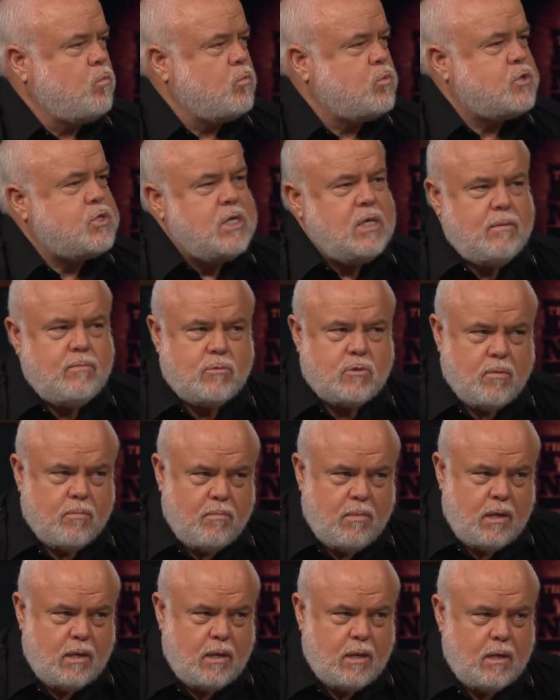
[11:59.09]
seemed to
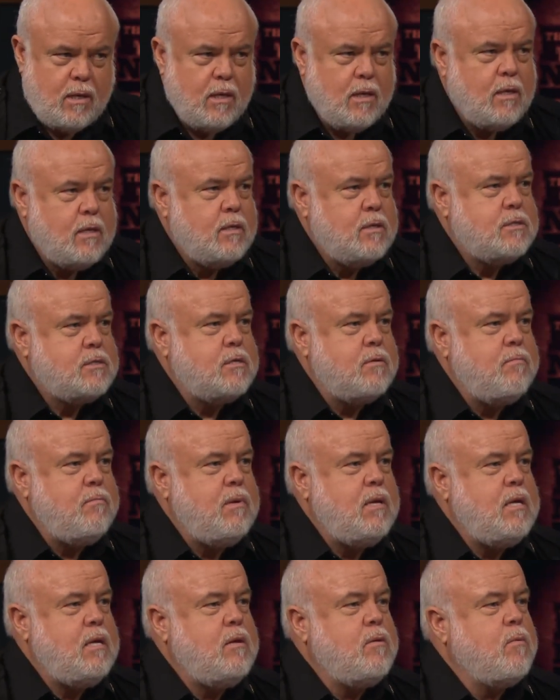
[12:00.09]
me, to
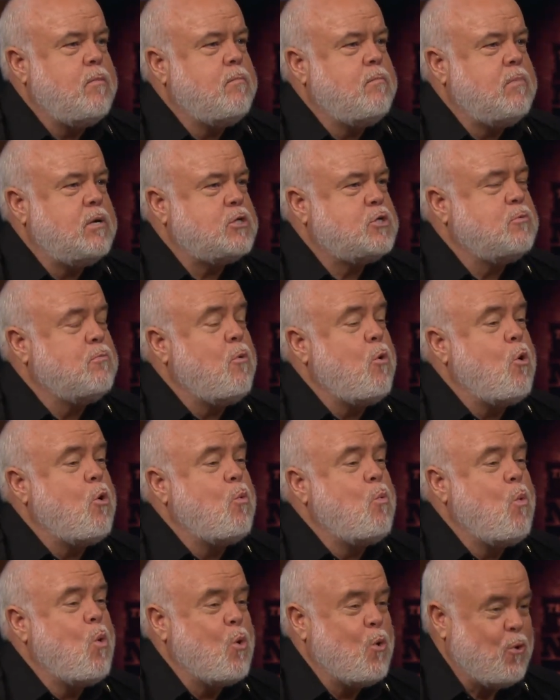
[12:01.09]
me, much
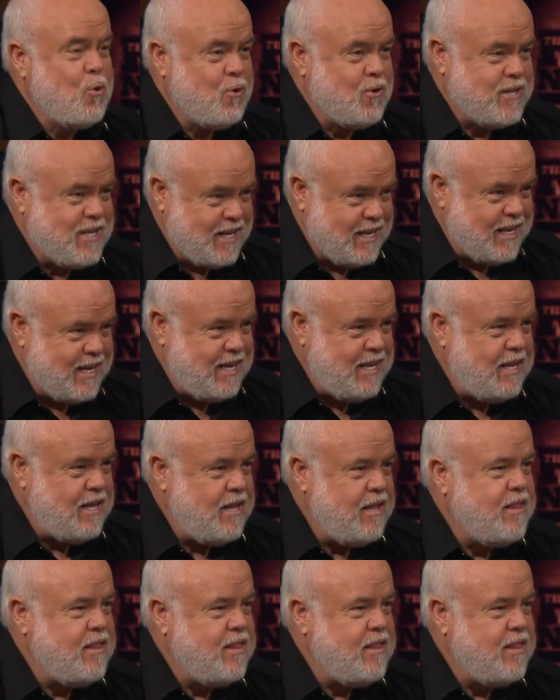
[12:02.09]
more worldly